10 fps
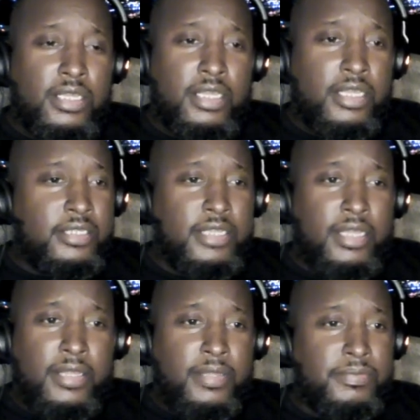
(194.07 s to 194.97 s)
And
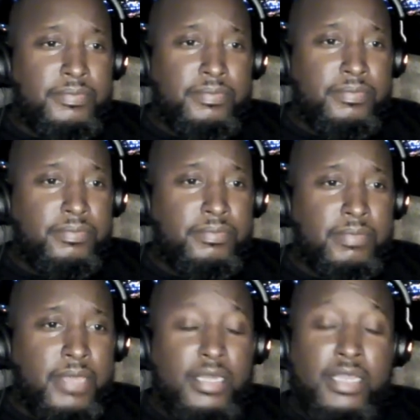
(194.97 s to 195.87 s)
um,
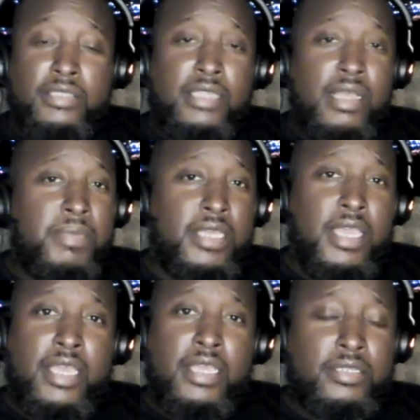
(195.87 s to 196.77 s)
he didn't see him
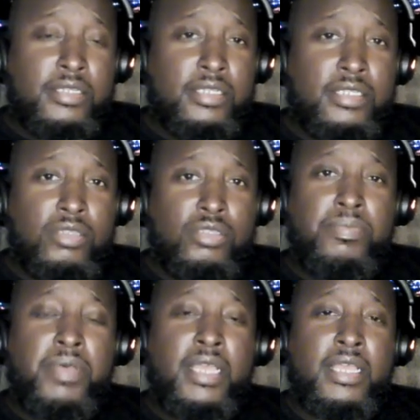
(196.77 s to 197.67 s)
again until
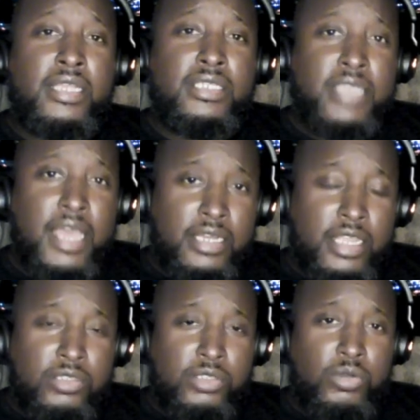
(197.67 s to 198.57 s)
Tupac got shot in
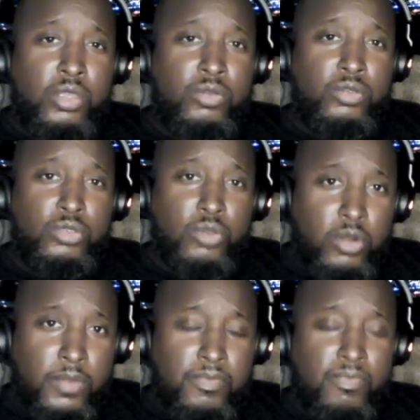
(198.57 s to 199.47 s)
that studio in New
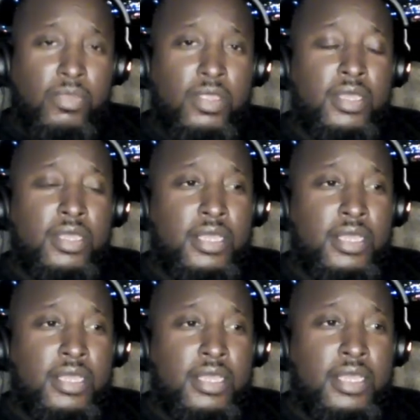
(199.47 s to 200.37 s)
York.
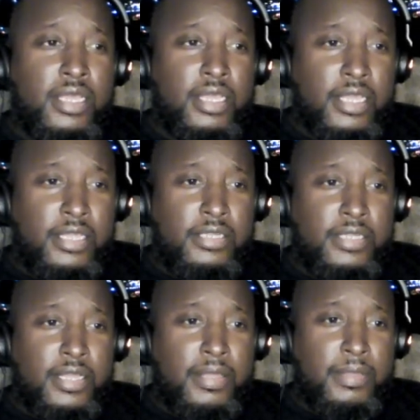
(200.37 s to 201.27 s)
And
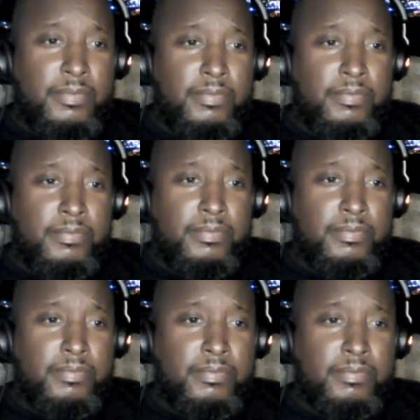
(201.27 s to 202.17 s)
um,
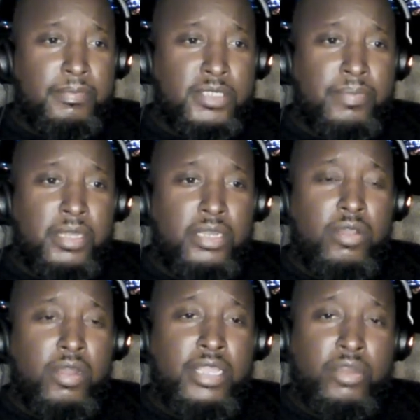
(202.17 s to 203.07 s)
Mr. Billy
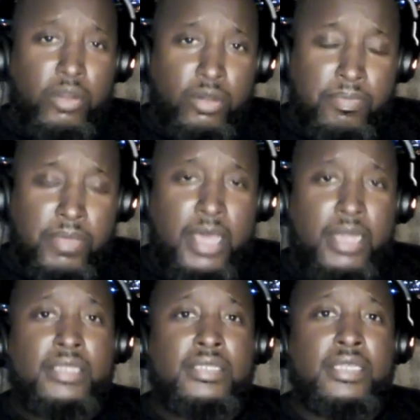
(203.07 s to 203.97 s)
Garland had heard
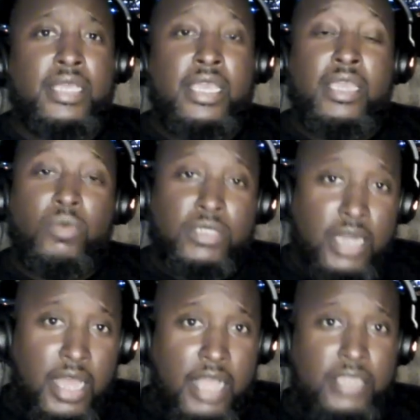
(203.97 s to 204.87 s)
about it, and he went
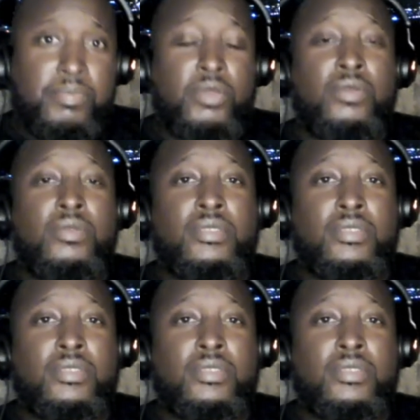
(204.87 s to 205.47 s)
to the hospital.